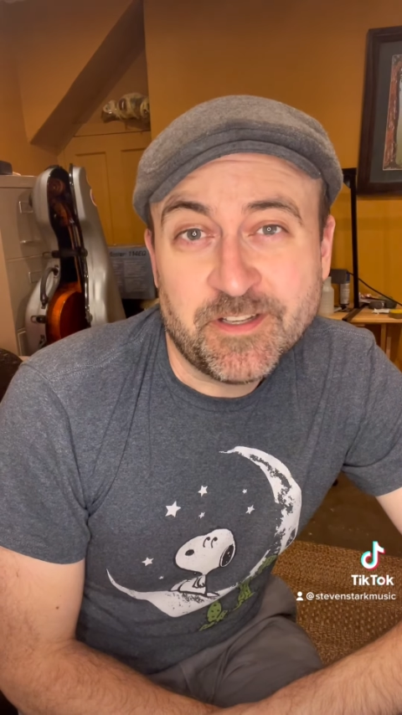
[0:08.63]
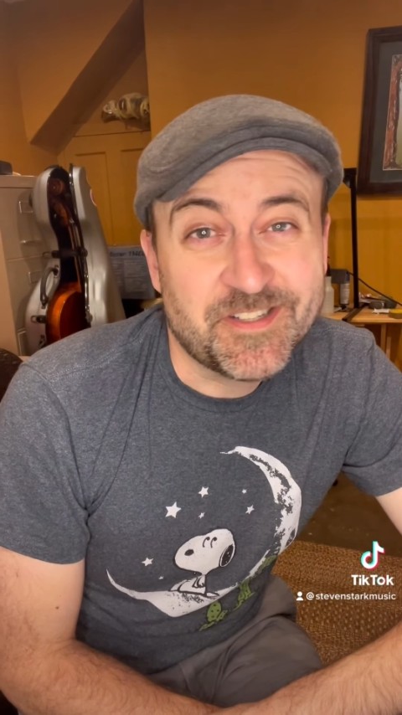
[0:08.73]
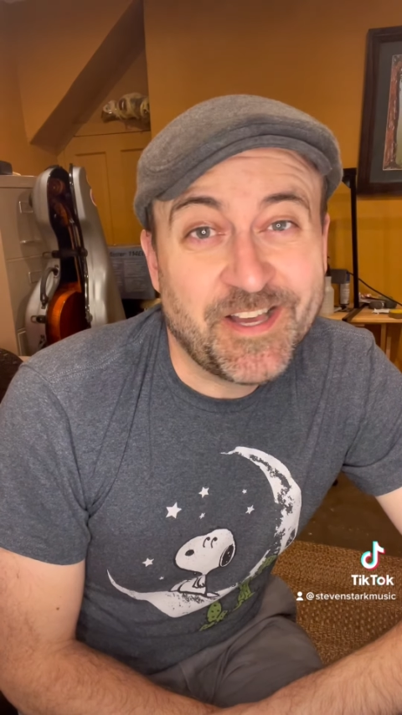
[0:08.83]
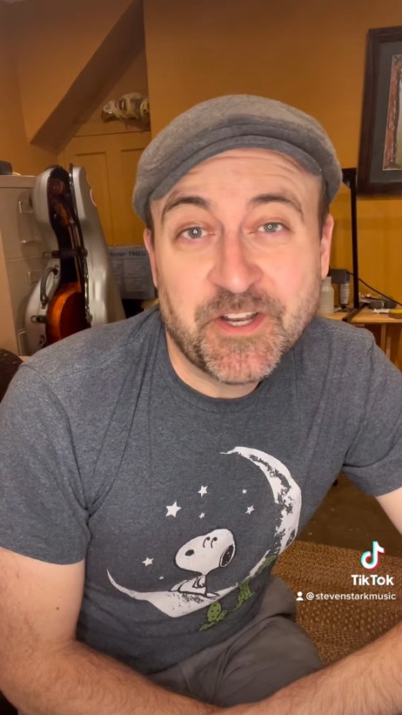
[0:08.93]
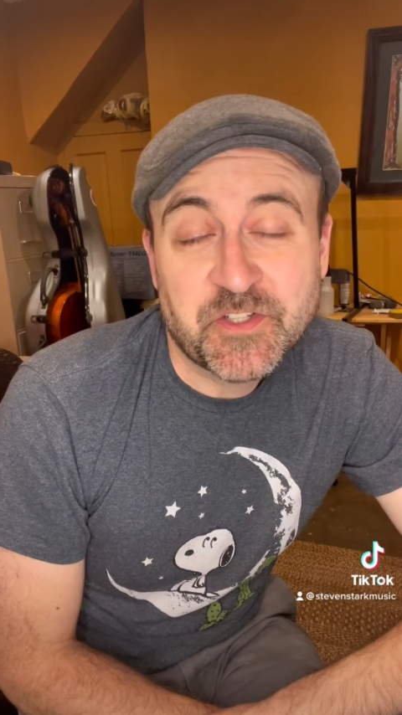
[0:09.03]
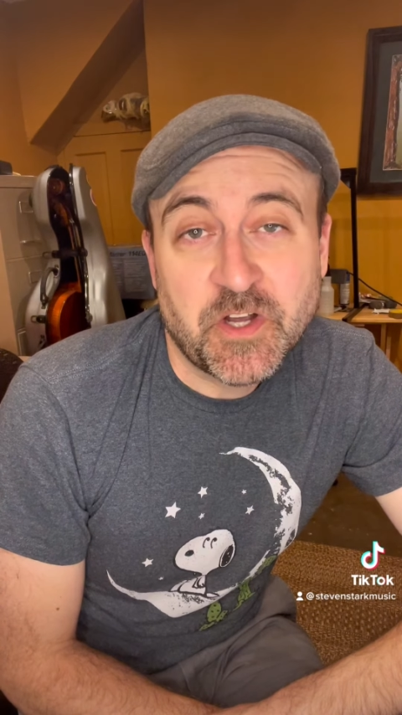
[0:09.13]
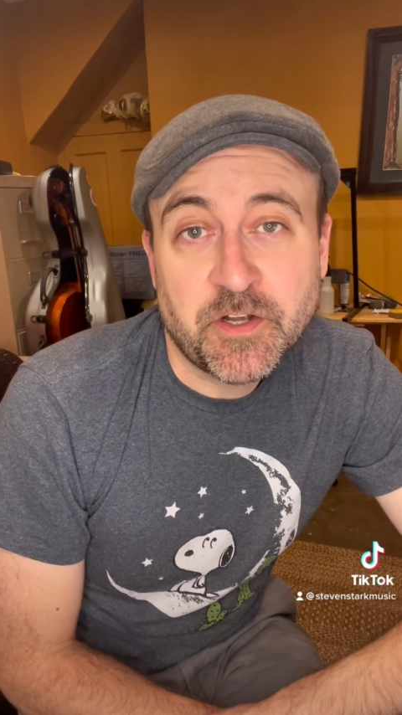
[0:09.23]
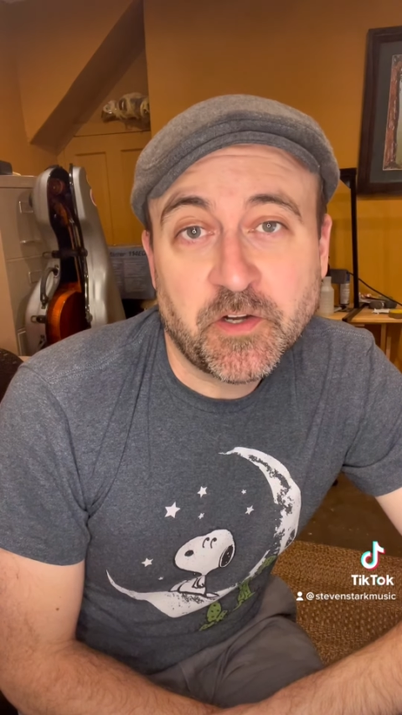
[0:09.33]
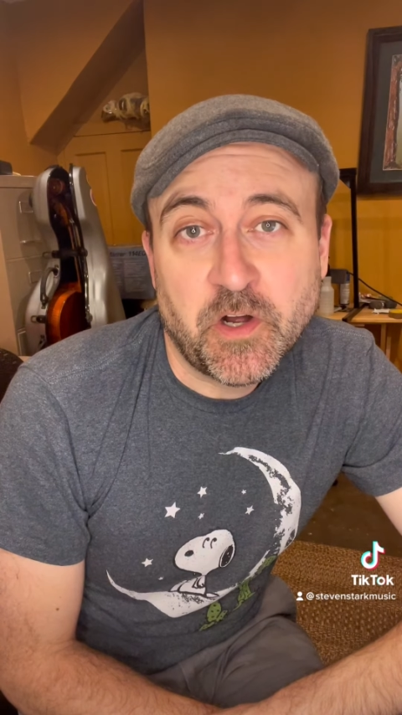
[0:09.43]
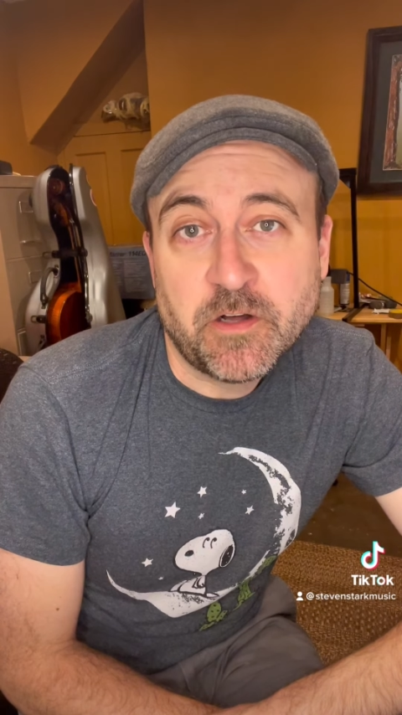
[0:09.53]
is not a song
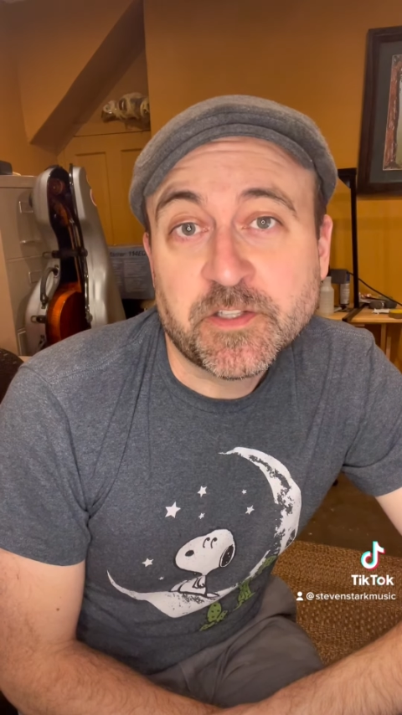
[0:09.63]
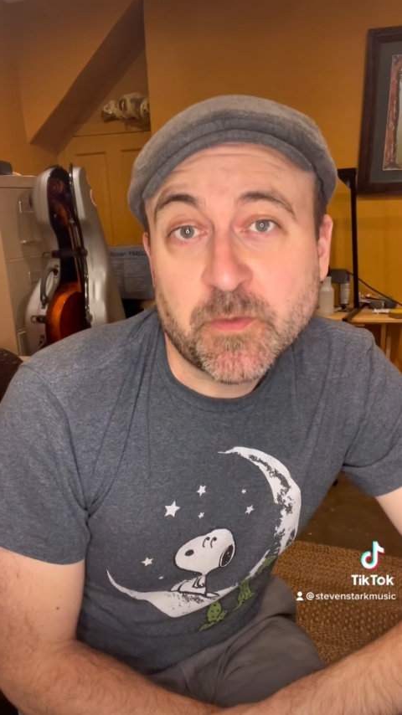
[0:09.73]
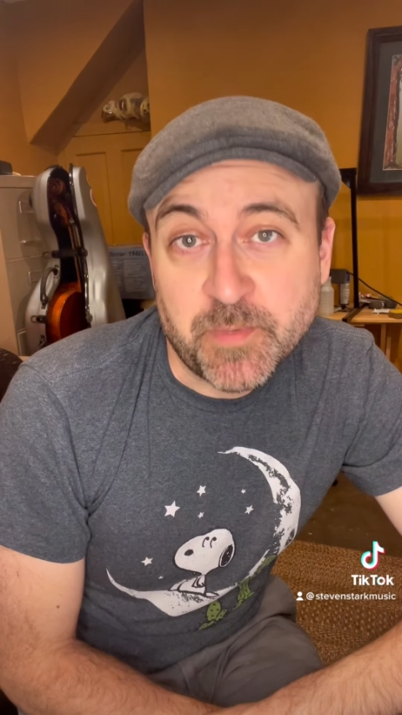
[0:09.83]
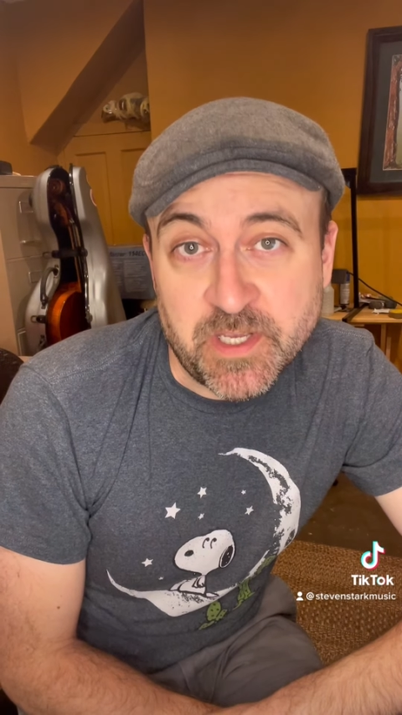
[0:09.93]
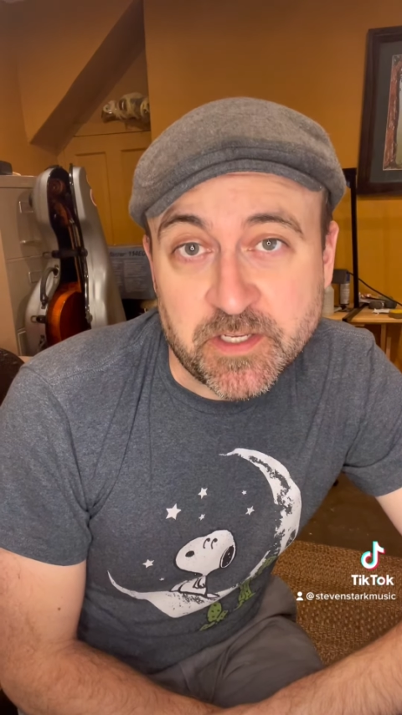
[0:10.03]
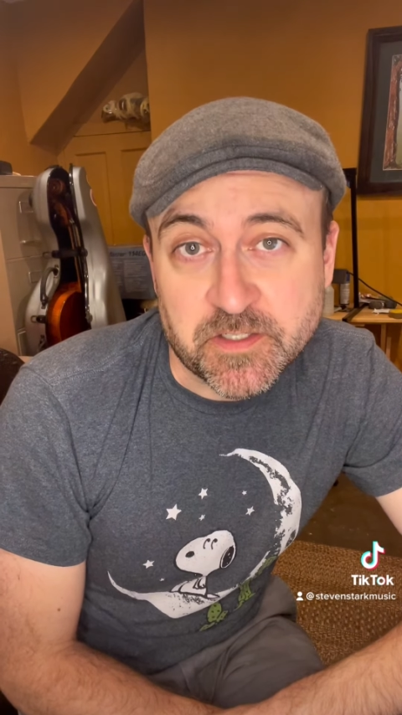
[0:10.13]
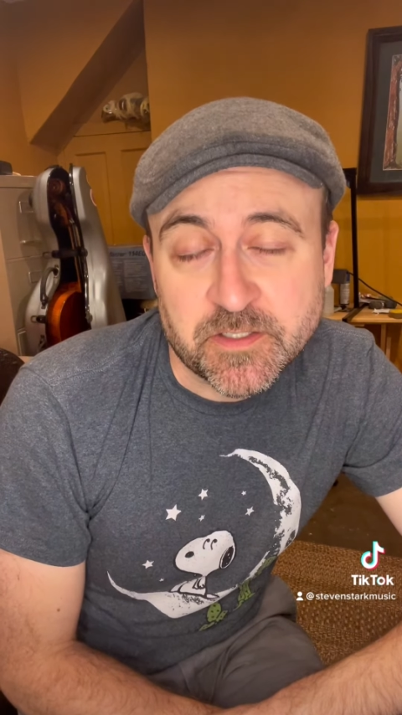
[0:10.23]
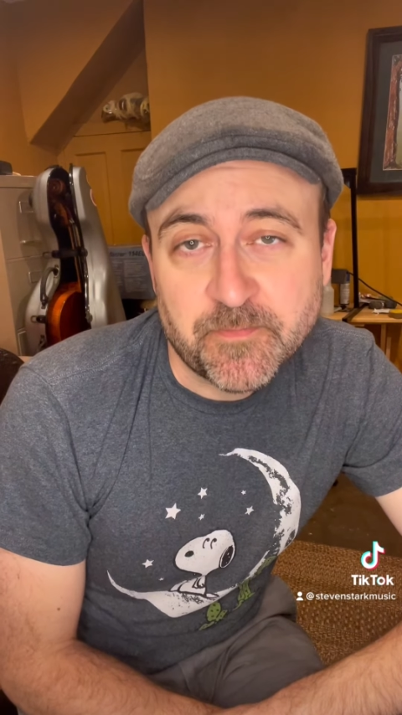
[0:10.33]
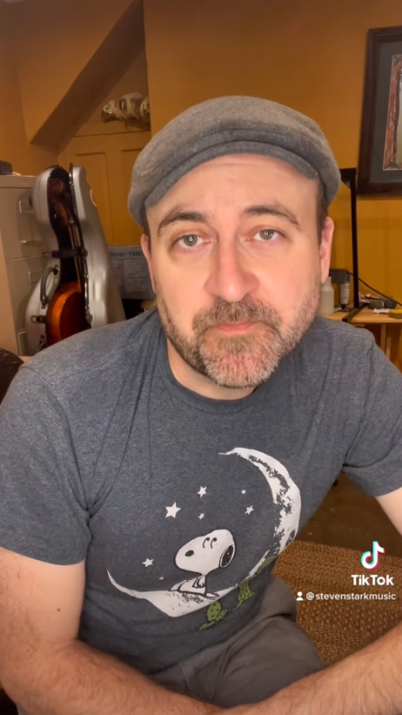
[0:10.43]
at all, it's a piece.